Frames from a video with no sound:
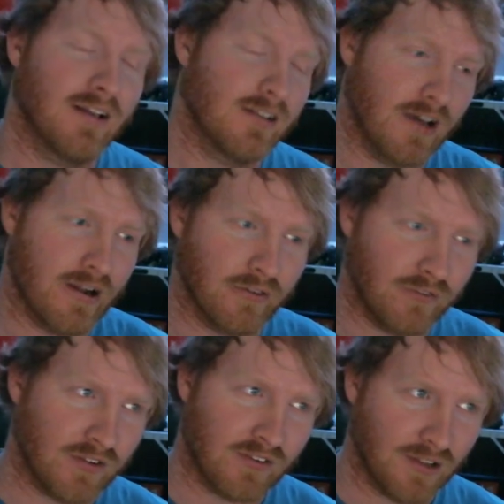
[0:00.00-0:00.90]
Thought I was
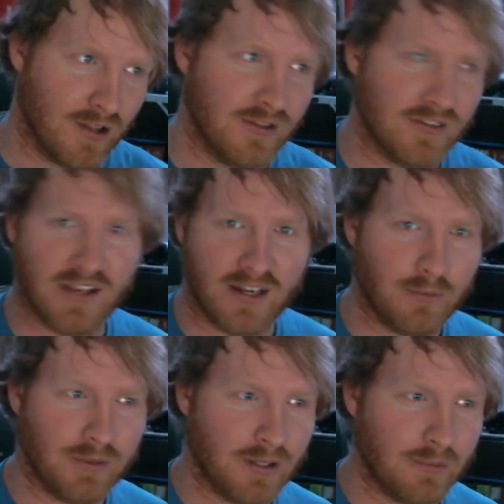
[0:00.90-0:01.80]
fixing to load this thing
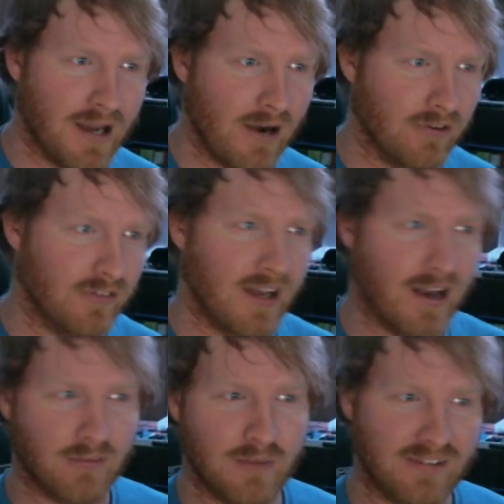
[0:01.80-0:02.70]
up in a couple hours, and now
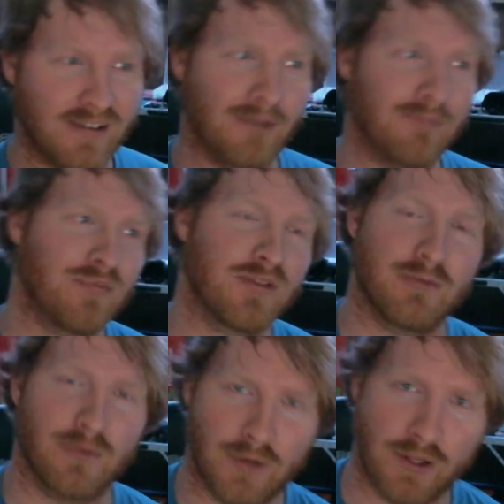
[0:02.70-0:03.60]
it's messed up.
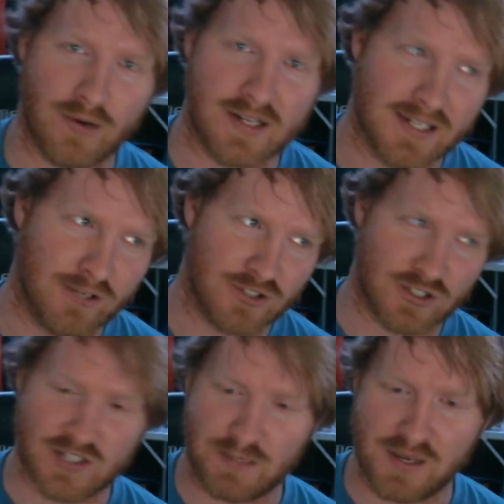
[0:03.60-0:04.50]
Well, it really wasn't. It was
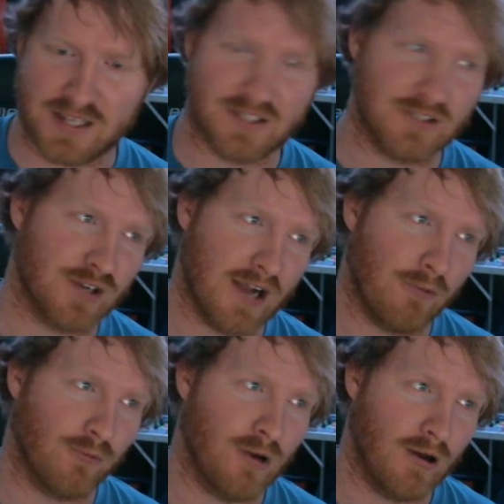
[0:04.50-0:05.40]
just TPS sensor got
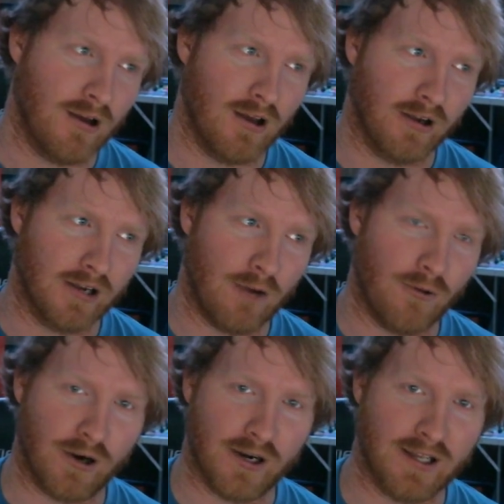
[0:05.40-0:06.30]
uh, got
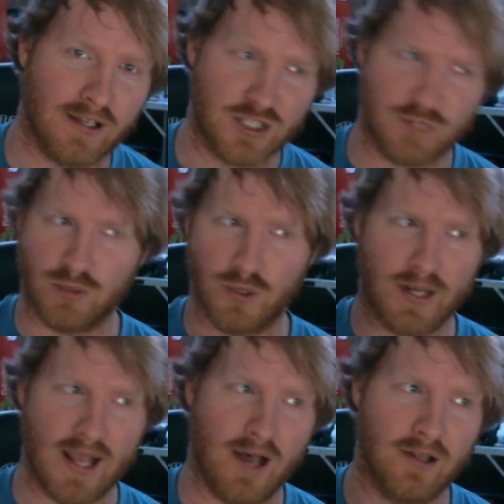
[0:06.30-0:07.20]
water in it. I just blew it
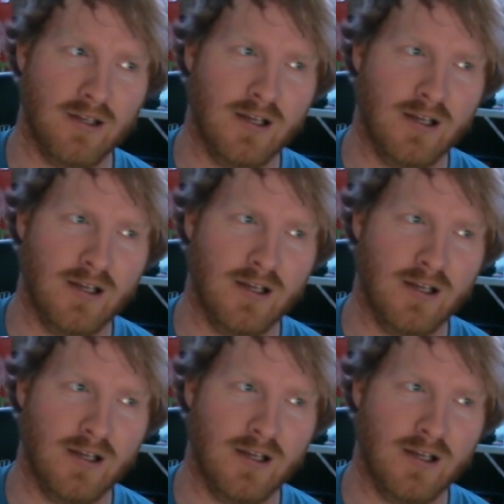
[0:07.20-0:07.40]
out